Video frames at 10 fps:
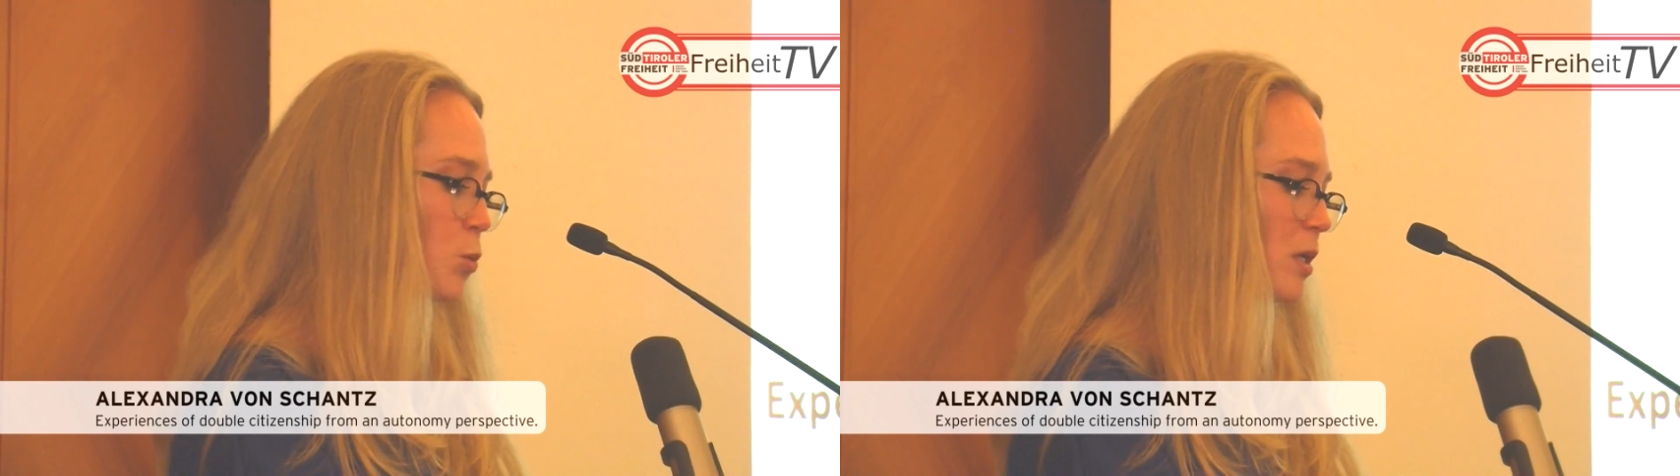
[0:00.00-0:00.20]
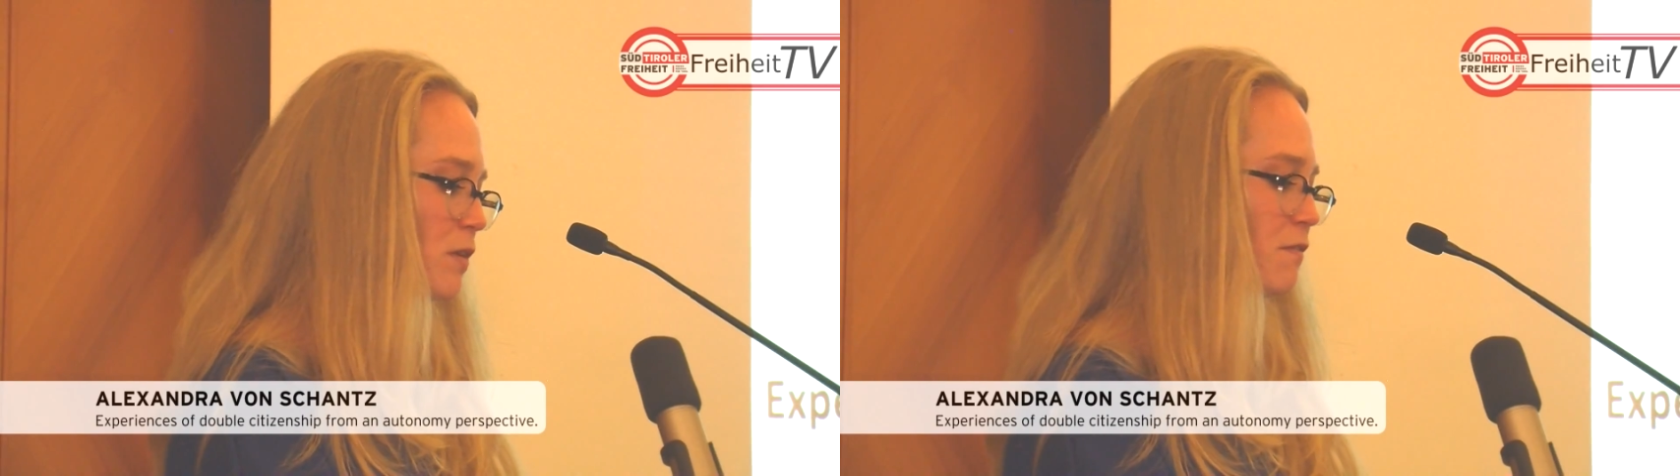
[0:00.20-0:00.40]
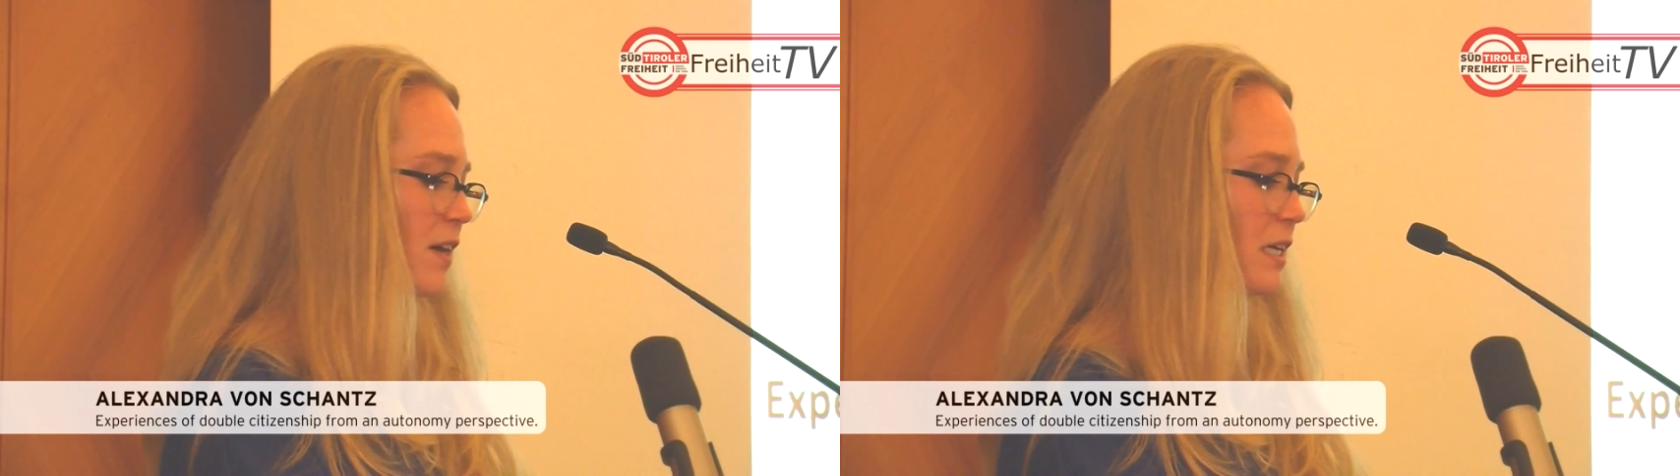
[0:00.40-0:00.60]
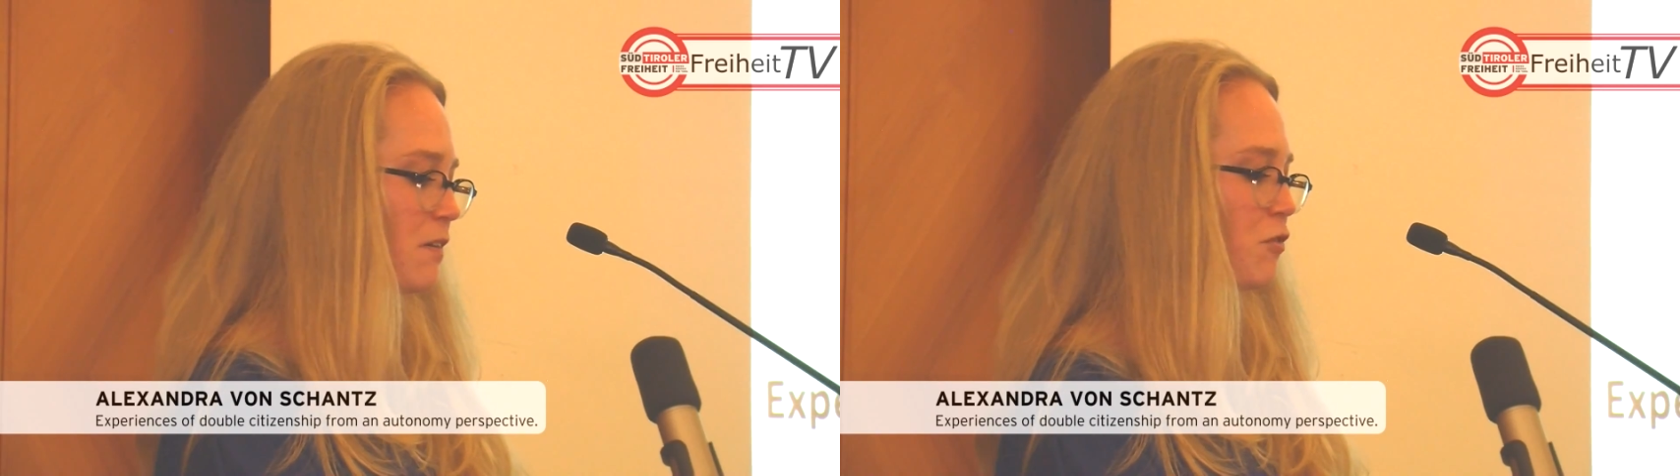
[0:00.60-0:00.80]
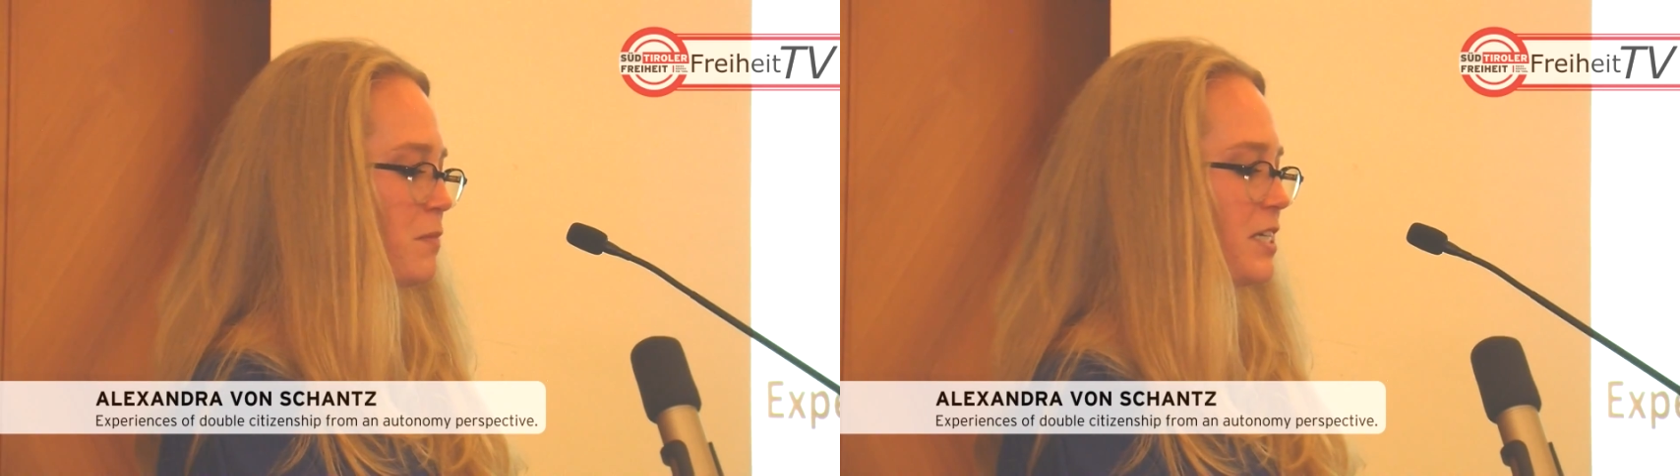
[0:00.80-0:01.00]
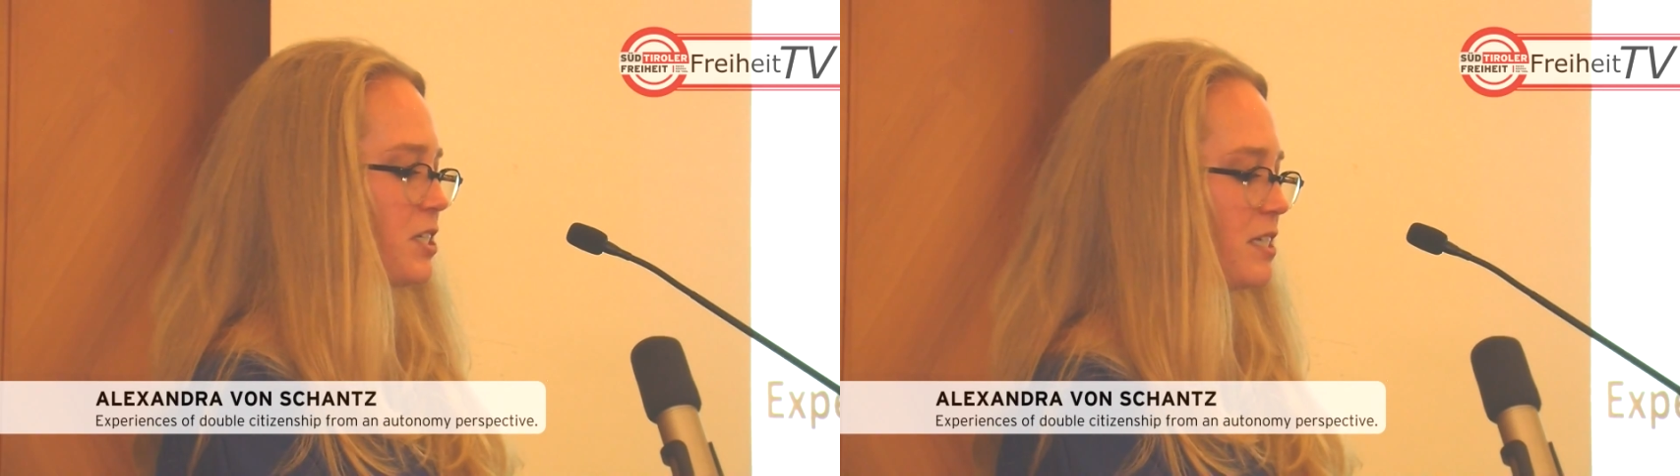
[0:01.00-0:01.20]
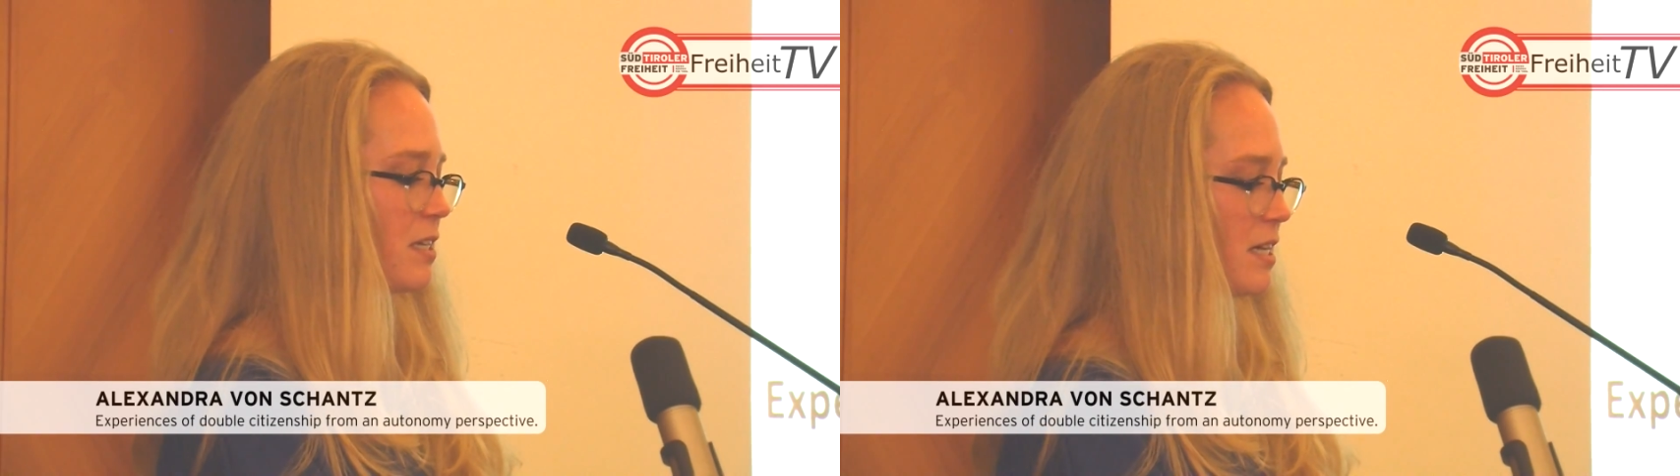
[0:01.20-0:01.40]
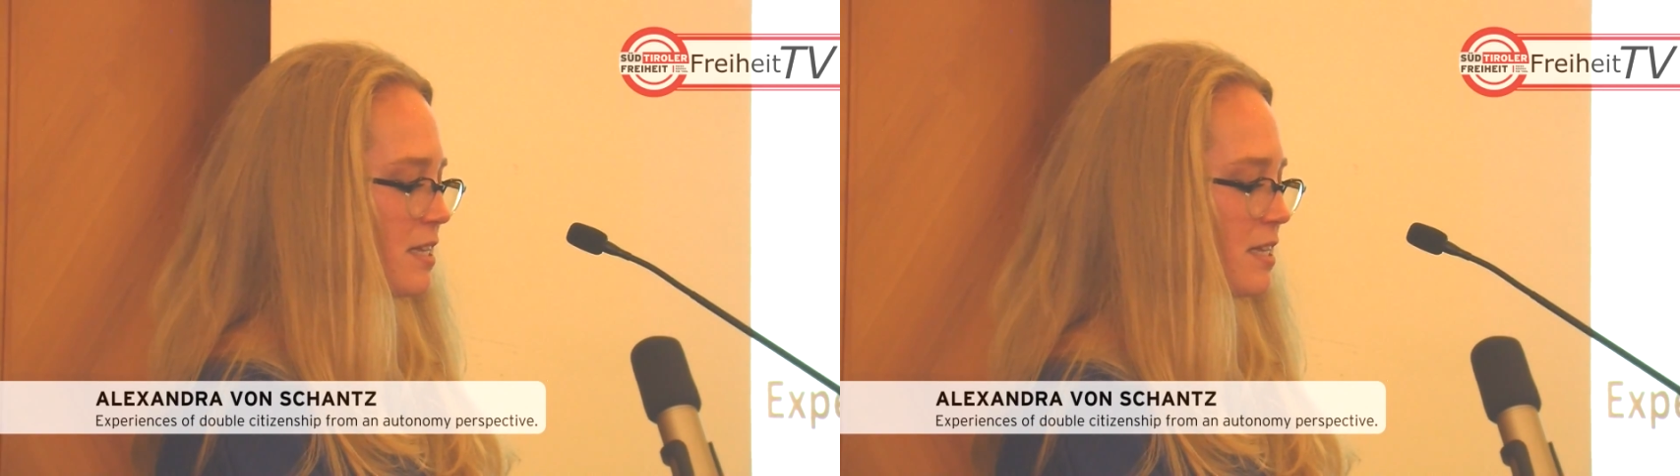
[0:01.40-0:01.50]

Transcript: will you find information